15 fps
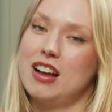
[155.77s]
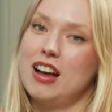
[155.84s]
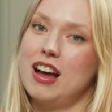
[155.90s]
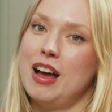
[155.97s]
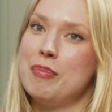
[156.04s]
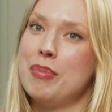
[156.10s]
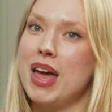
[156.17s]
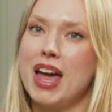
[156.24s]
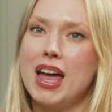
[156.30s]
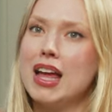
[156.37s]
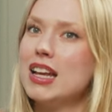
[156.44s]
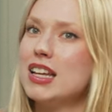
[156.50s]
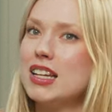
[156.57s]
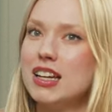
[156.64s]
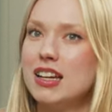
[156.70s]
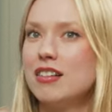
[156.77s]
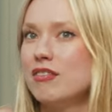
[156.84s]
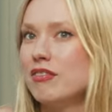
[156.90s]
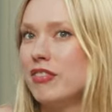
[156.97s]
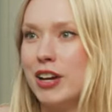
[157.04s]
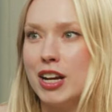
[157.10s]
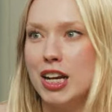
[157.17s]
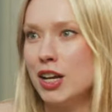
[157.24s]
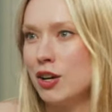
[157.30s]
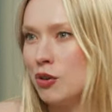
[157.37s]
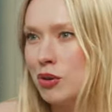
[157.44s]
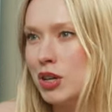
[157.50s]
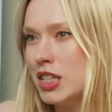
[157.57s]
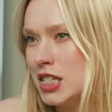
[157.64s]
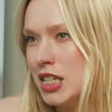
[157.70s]
I paid very little
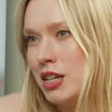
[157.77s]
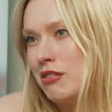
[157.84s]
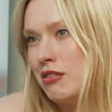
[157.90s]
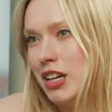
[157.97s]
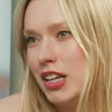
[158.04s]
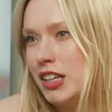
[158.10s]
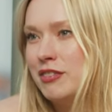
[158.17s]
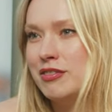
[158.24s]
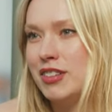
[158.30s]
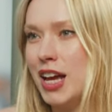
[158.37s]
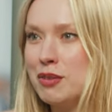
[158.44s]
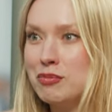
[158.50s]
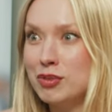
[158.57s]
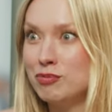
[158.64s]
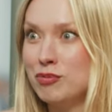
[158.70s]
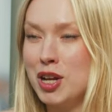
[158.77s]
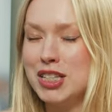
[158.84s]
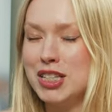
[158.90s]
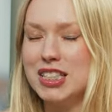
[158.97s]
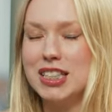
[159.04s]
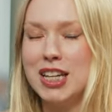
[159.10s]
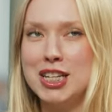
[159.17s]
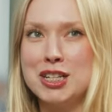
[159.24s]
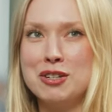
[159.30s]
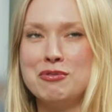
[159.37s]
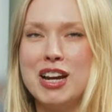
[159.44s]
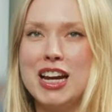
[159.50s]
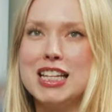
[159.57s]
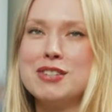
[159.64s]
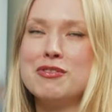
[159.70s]
considering like run, London
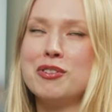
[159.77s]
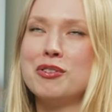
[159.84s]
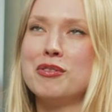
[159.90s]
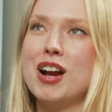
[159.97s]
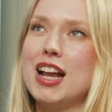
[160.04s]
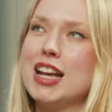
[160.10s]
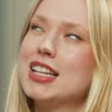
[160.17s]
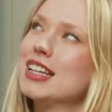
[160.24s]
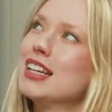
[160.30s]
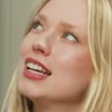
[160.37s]
rates for rent